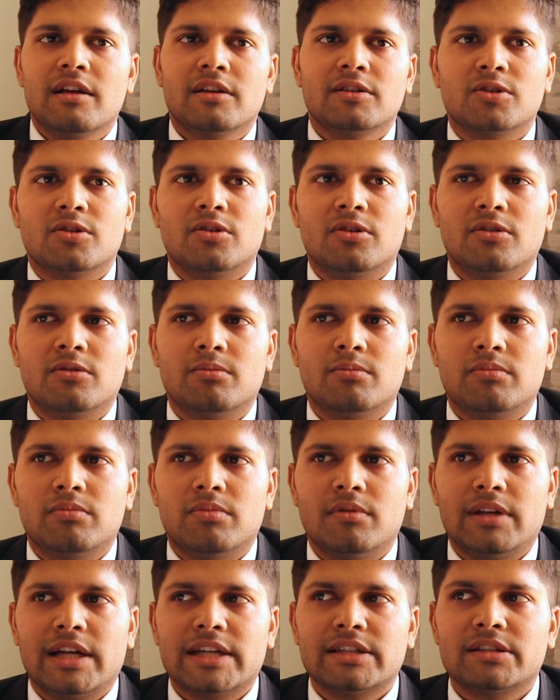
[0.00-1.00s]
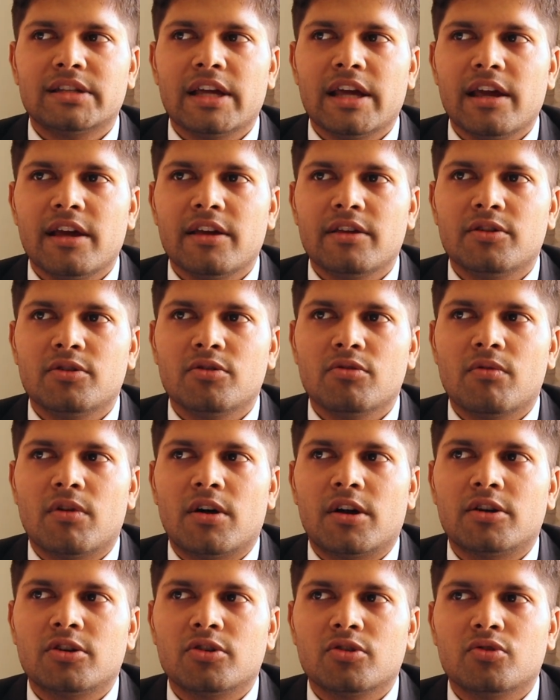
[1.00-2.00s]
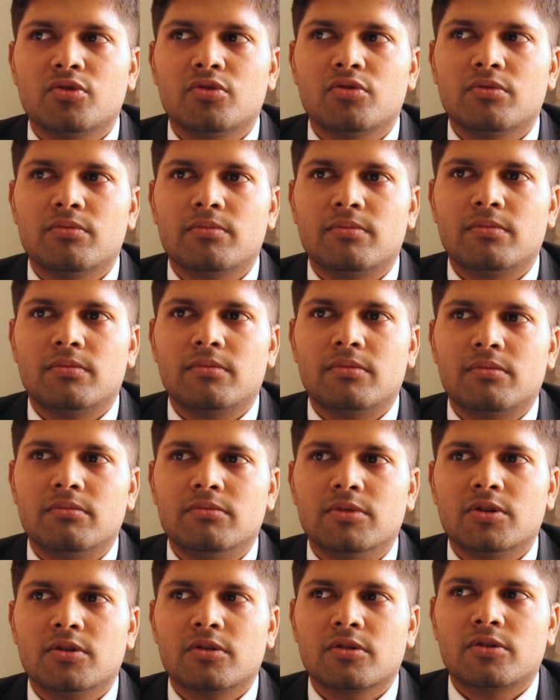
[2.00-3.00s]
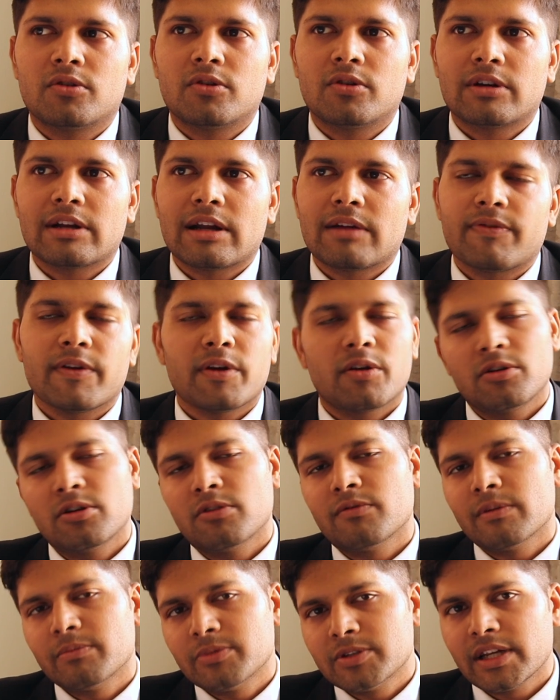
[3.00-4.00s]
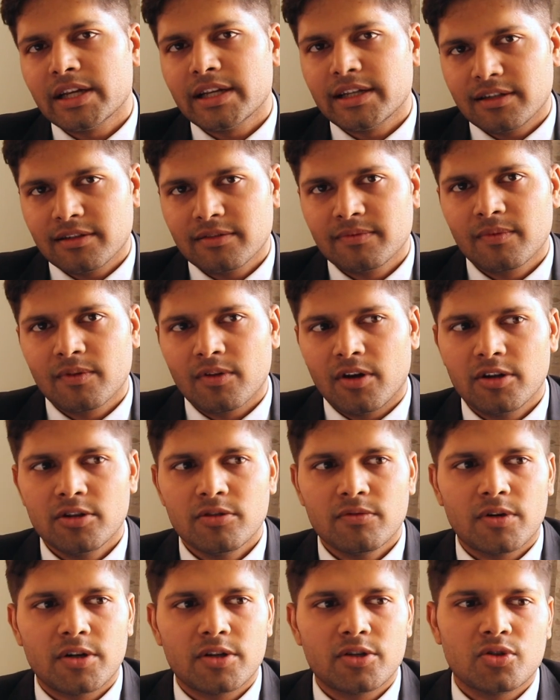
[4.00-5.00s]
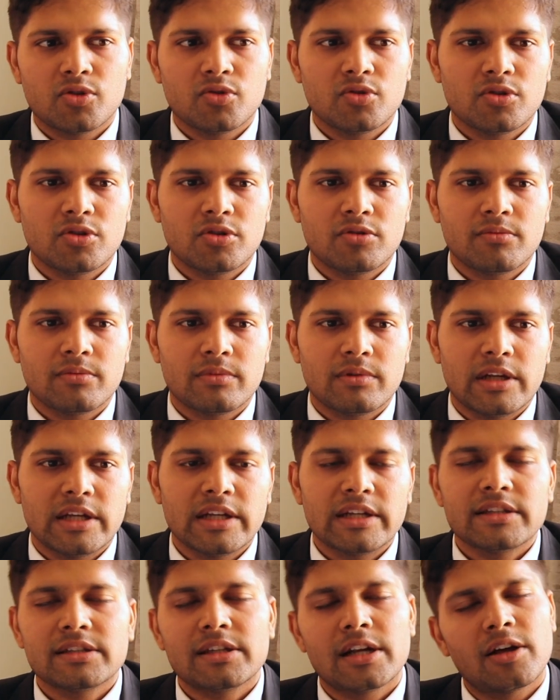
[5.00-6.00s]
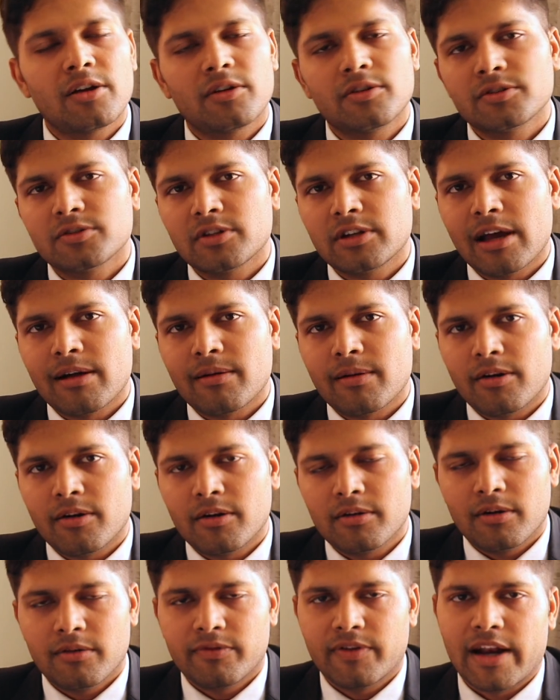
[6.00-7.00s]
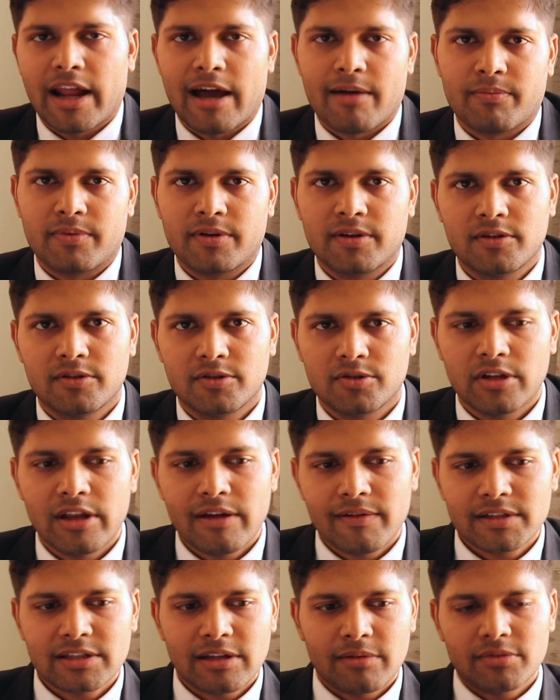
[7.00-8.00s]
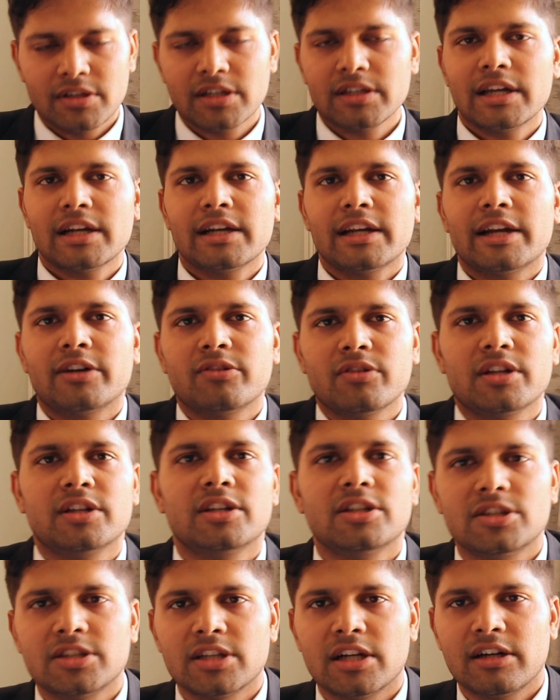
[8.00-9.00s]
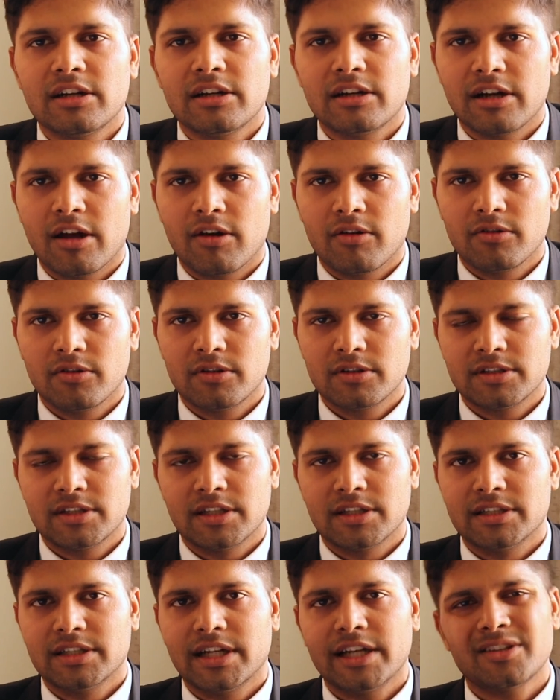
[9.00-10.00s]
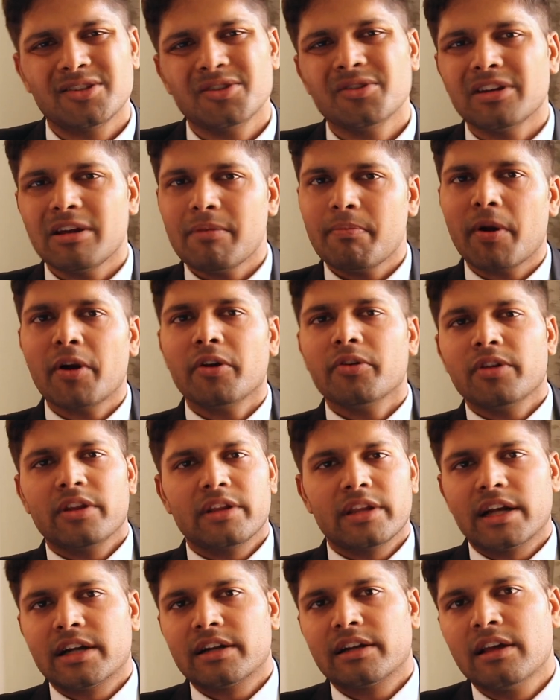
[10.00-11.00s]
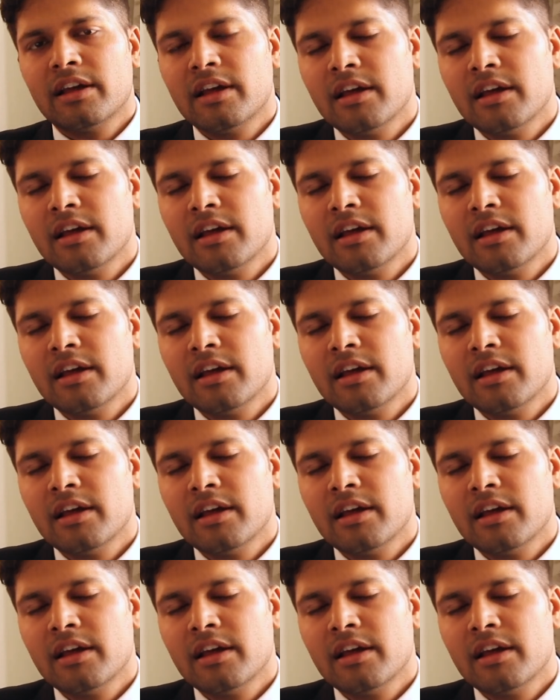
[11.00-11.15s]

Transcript: So let's say you want to, you know, grow traffic on your website, or you want to, you know, increase the downloads on app or of an app. So there was something that led to an initial download surge, right? So you keep on doing that.